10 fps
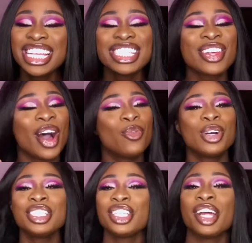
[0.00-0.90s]
So I
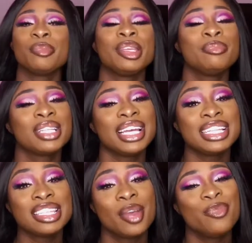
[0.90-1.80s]
want y'all to be
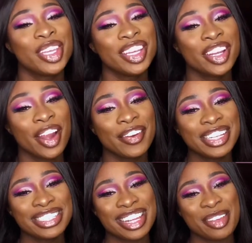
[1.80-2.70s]
blessed, be
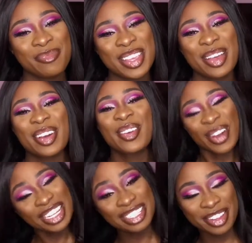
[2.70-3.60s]
encouraged, and be
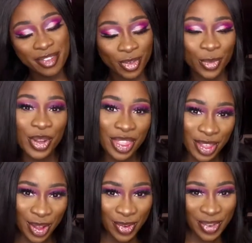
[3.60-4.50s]
aggressive with
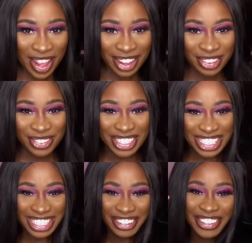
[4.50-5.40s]
your wave.
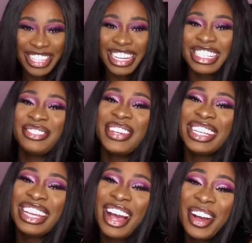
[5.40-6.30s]
See you in the next
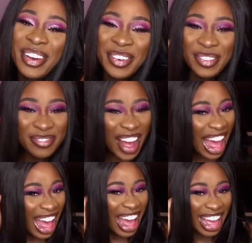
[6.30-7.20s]
video.
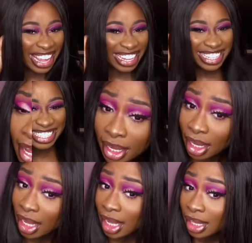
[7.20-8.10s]
Bye. Okay,
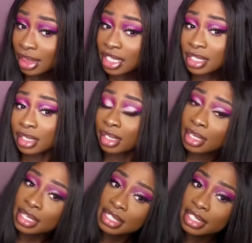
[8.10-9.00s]
this look
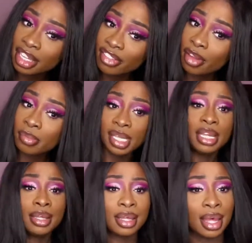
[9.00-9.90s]
is giving me
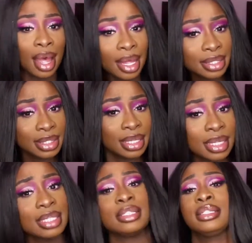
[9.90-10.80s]

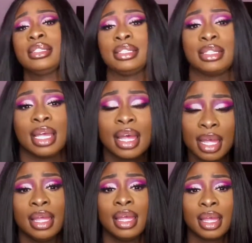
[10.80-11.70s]
goddess,
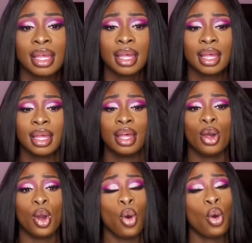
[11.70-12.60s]

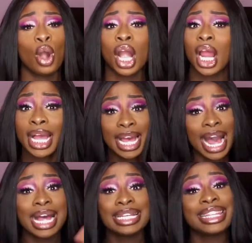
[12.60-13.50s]
or
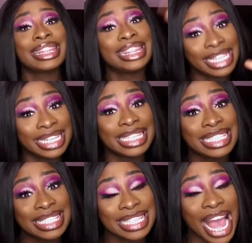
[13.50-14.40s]
got
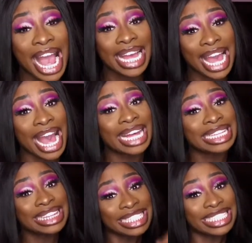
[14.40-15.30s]
this. I got
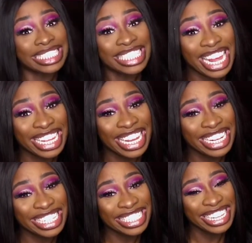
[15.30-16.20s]
this. Y'all got
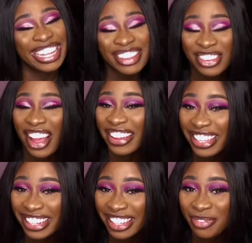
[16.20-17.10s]
it? Y'all
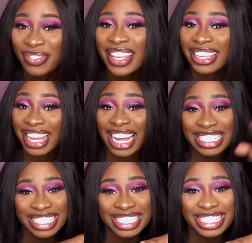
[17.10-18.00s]
get it?
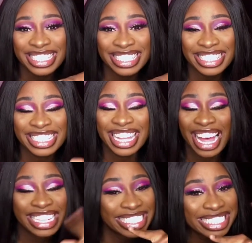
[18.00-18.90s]
Goddess,
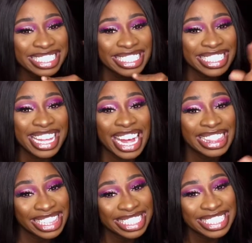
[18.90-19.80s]
goddess, got
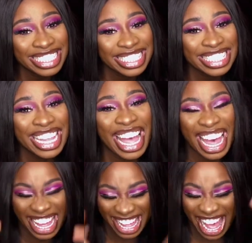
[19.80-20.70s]
this.
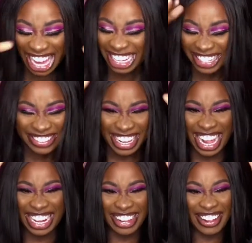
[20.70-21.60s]
I
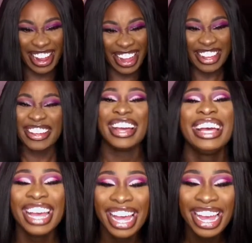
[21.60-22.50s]
know.
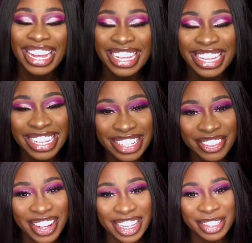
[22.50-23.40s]

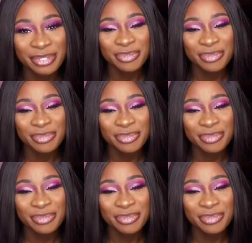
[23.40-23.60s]
Anyway.